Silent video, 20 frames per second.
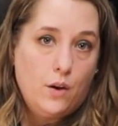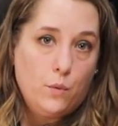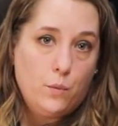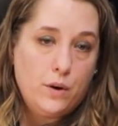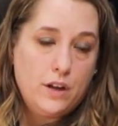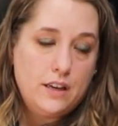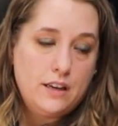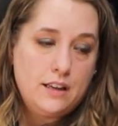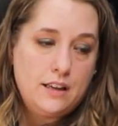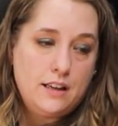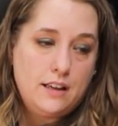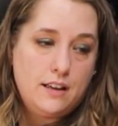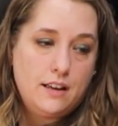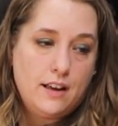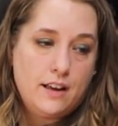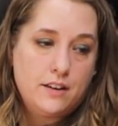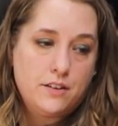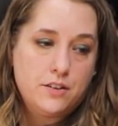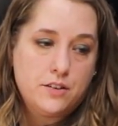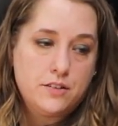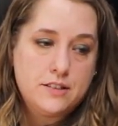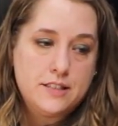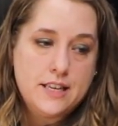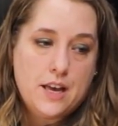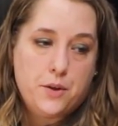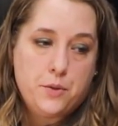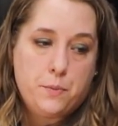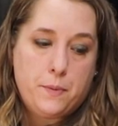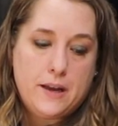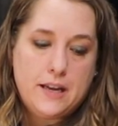when he entered
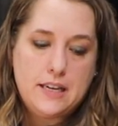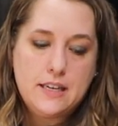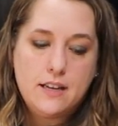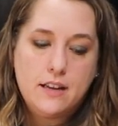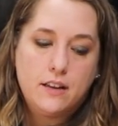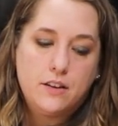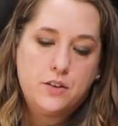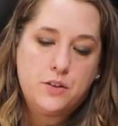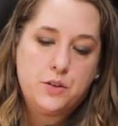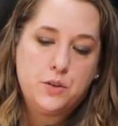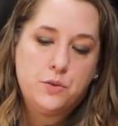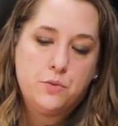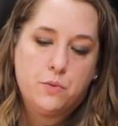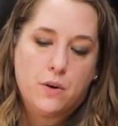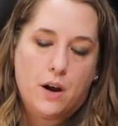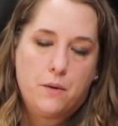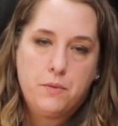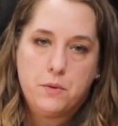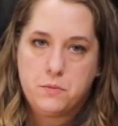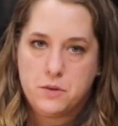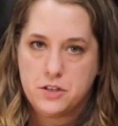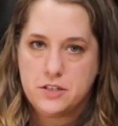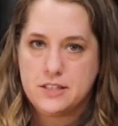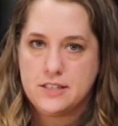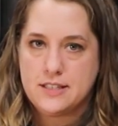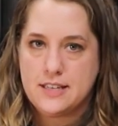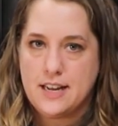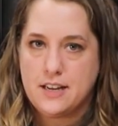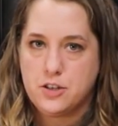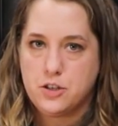South Bend to rob the
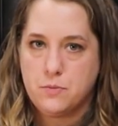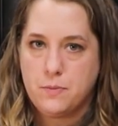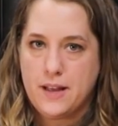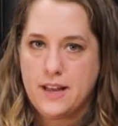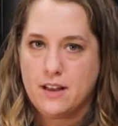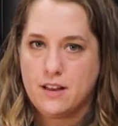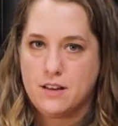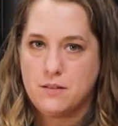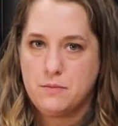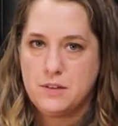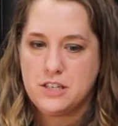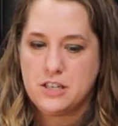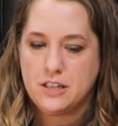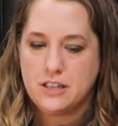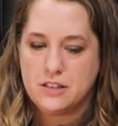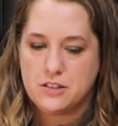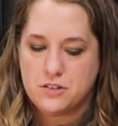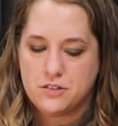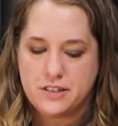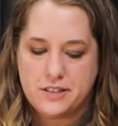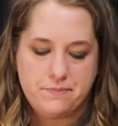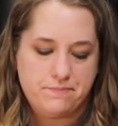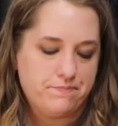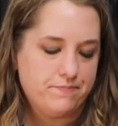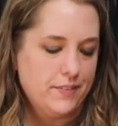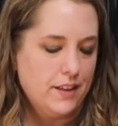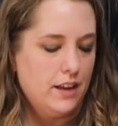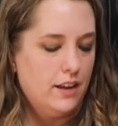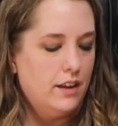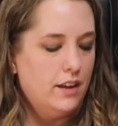Merchants National Bank on Michigan Street.
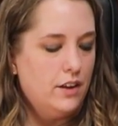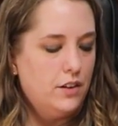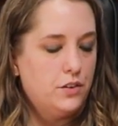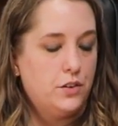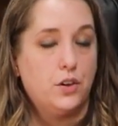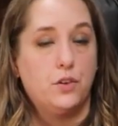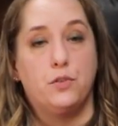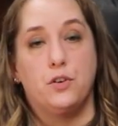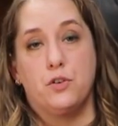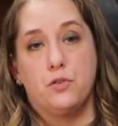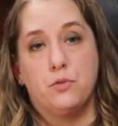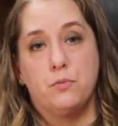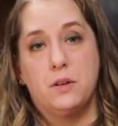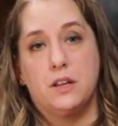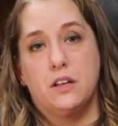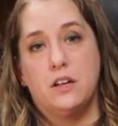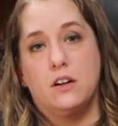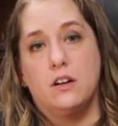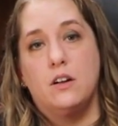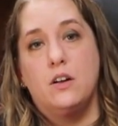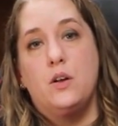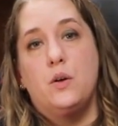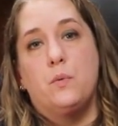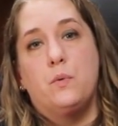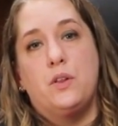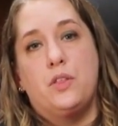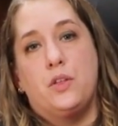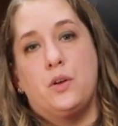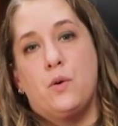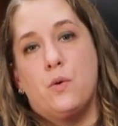So, if you're familiar
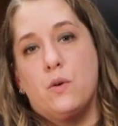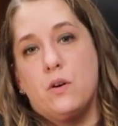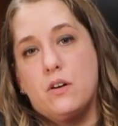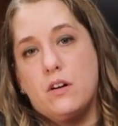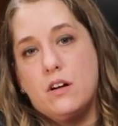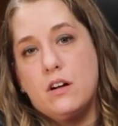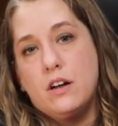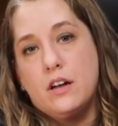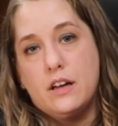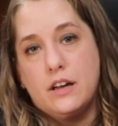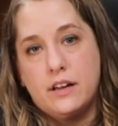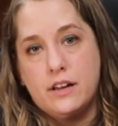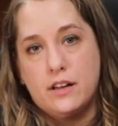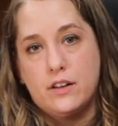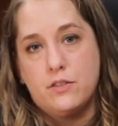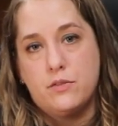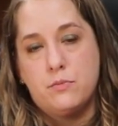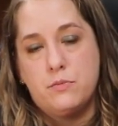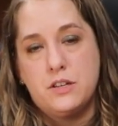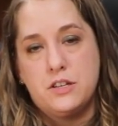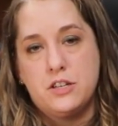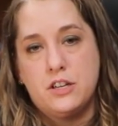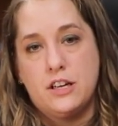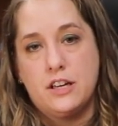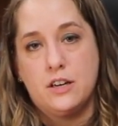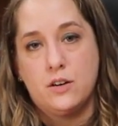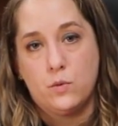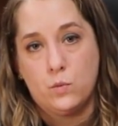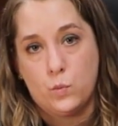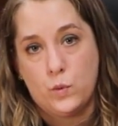with the corner of
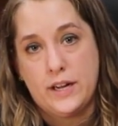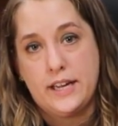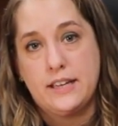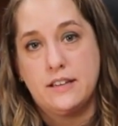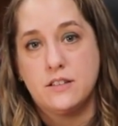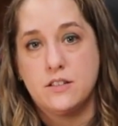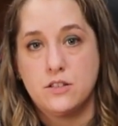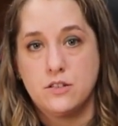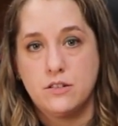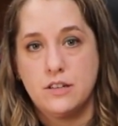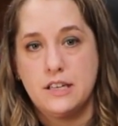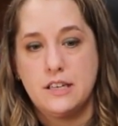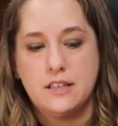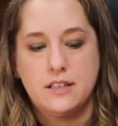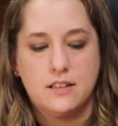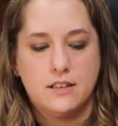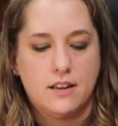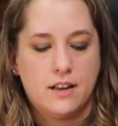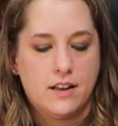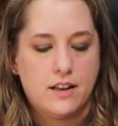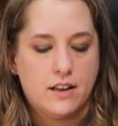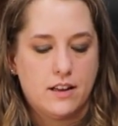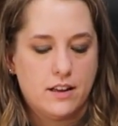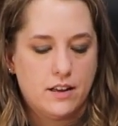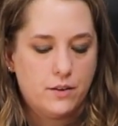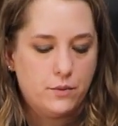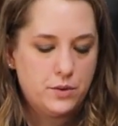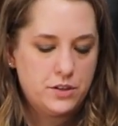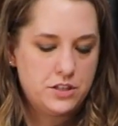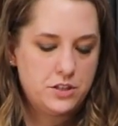Michigan and Wayne Street,
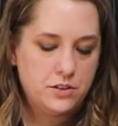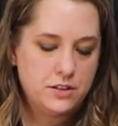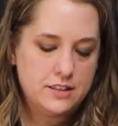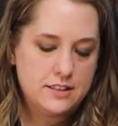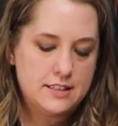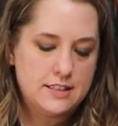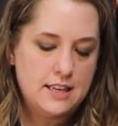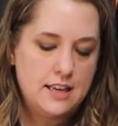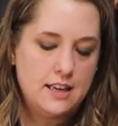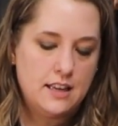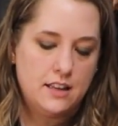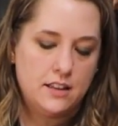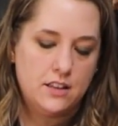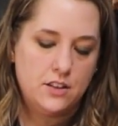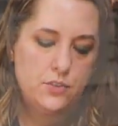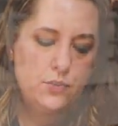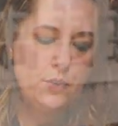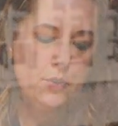uh, which you can see in this